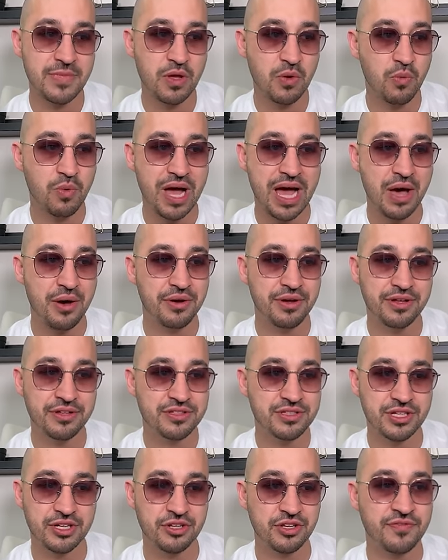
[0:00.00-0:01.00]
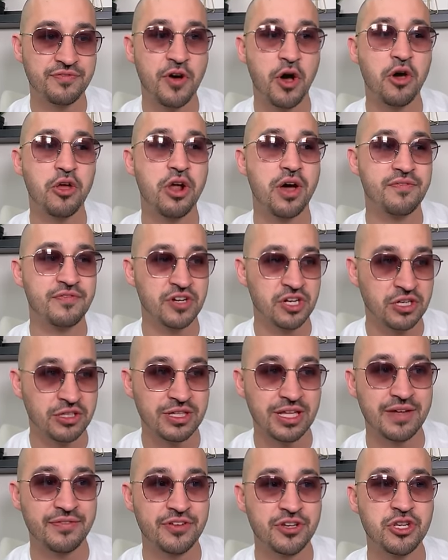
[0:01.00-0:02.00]
Wow. Literally fallen off a
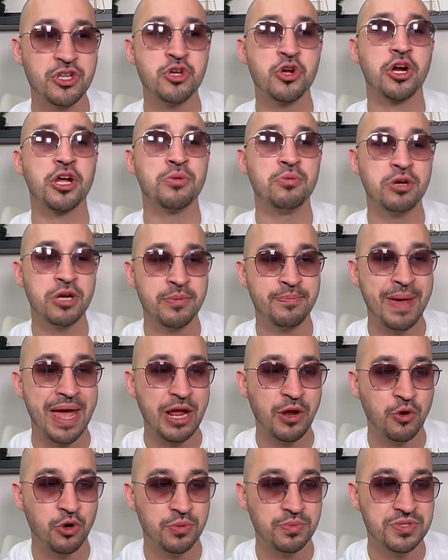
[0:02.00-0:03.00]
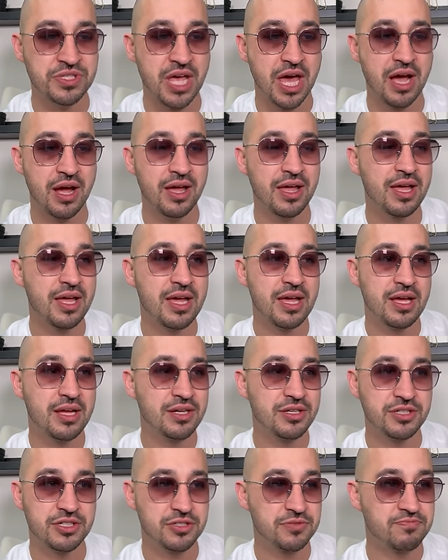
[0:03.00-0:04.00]
cliff. New York Community Bank Corp stock,
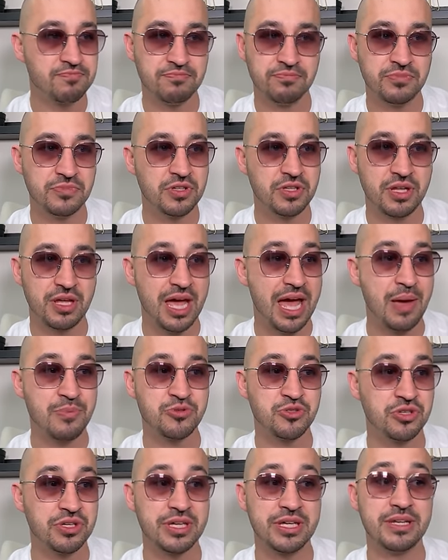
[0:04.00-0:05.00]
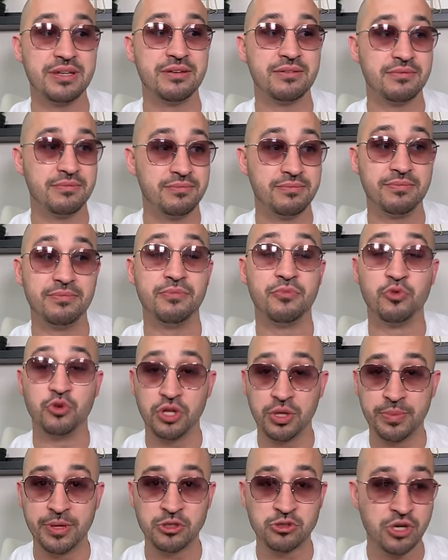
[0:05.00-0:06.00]
just absolutely in really
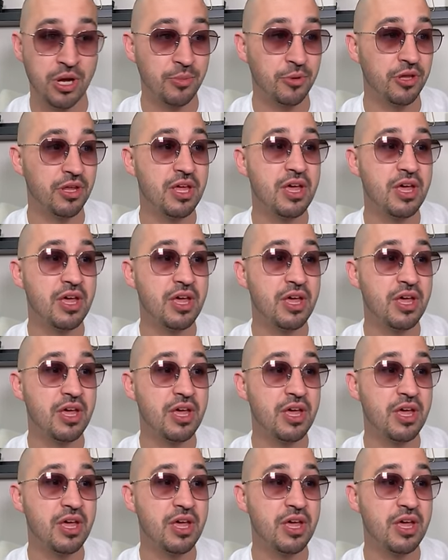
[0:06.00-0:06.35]
big trouble.